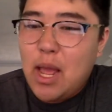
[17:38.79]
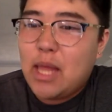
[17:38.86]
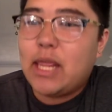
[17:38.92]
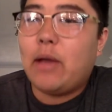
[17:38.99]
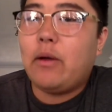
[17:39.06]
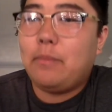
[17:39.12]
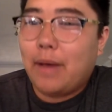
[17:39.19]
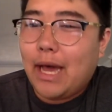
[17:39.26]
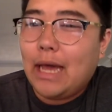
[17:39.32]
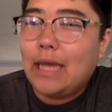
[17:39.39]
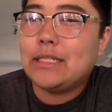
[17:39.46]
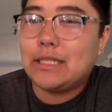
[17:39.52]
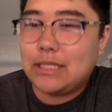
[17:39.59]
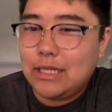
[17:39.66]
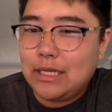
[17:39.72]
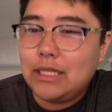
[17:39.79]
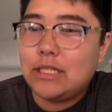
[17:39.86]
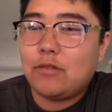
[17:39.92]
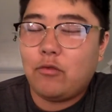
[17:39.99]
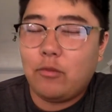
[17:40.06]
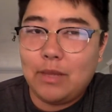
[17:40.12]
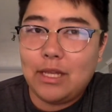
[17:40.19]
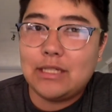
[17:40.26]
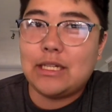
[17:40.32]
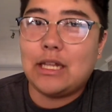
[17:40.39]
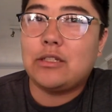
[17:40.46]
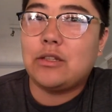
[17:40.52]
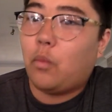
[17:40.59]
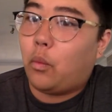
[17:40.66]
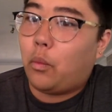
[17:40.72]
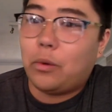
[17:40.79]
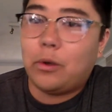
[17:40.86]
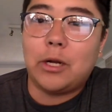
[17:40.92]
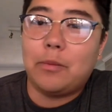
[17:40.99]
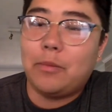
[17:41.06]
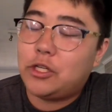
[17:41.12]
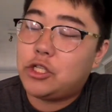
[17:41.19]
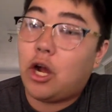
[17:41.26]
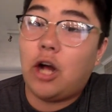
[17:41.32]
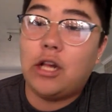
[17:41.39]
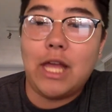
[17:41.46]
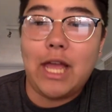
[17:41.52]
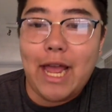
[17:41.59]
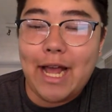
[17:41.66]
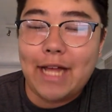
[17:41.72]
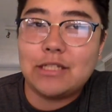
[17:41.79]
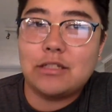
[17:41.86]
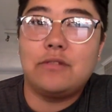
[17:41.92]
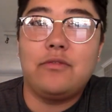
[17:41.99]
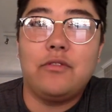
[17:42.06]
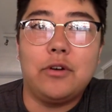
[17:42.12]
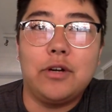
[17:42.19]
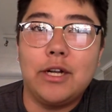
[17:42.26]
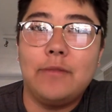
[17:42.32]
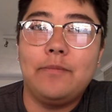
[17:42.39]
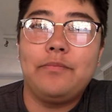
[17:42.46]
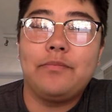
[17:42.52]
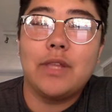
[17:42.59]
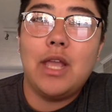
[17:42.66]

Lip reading: they would buy CDs for me because that's pretty much all I asked for.